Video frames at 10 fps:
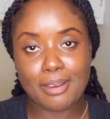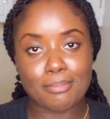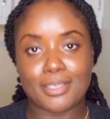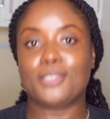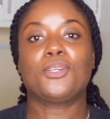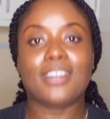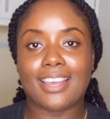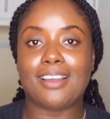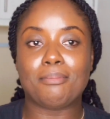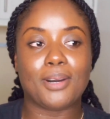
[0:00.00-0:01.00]
I'm not talking
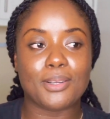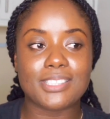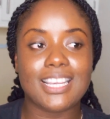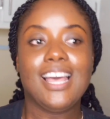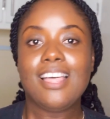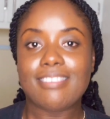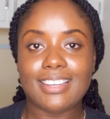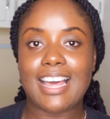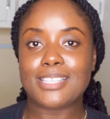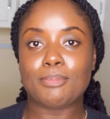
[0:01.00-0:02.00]
about the
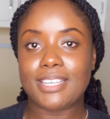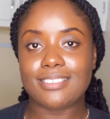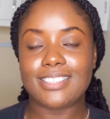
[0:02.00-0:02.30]
last minute.